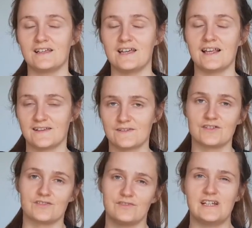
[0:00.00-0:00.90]
It's
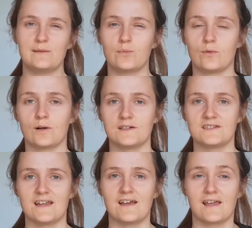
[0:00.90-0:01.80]
just really
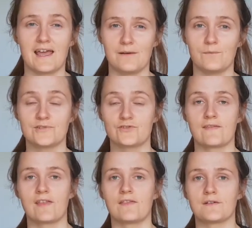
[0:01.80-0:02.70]
important to, again,
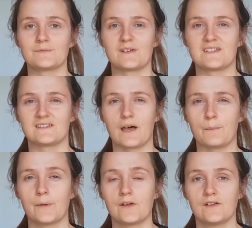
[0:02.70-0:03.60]
strengthen those muscles
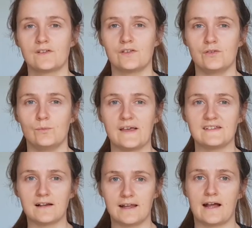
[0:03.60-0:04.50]
up to
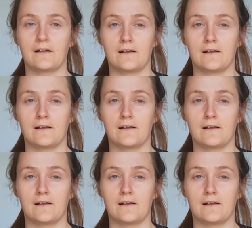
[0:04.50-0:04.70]
basically